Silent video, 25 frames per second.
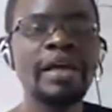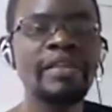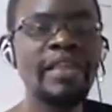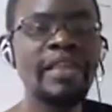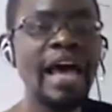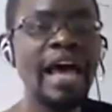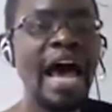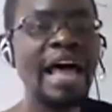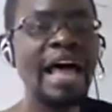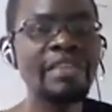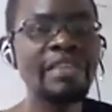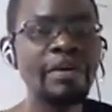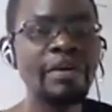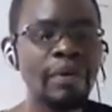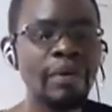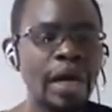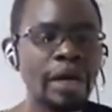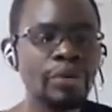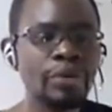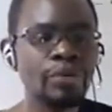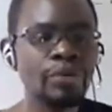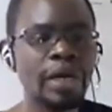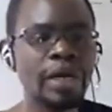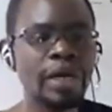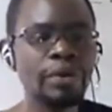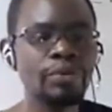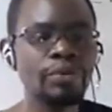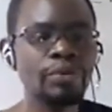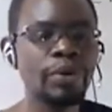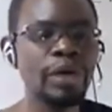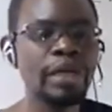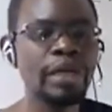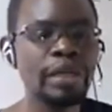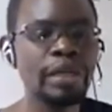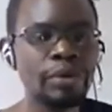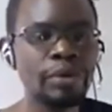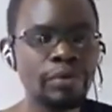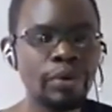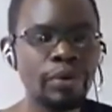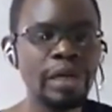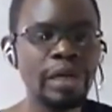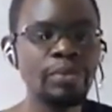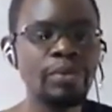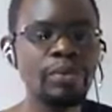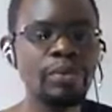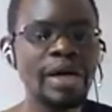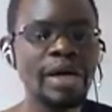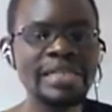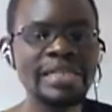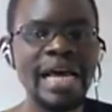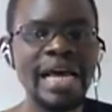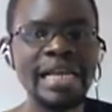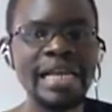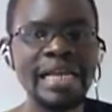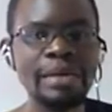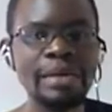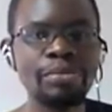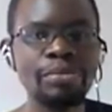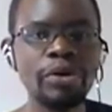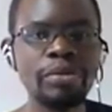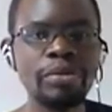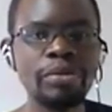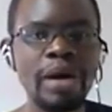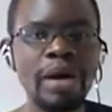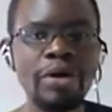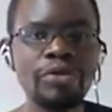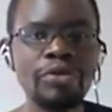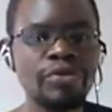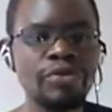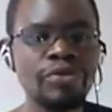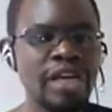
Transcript: the other one, when was done a bone marrow